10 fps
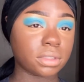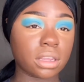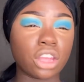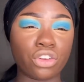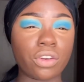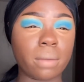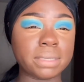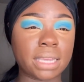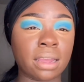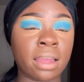You know what I'm
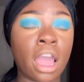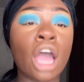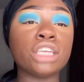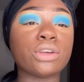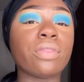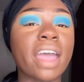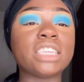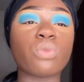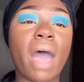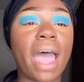saying? So
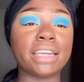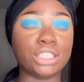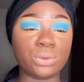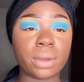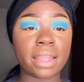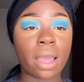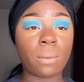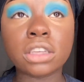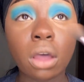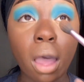that's why I do it that
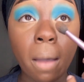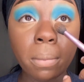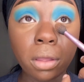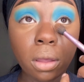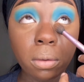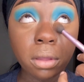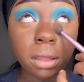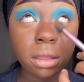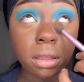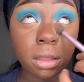way. So I'm gonna go
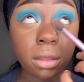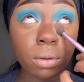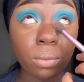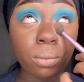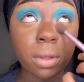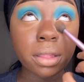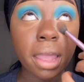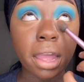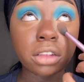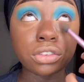in with
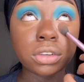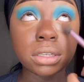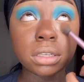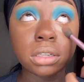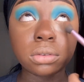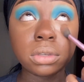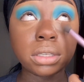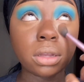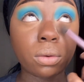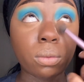a
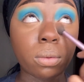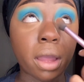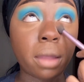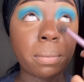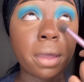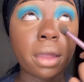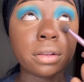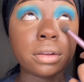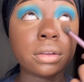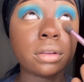translucent white powder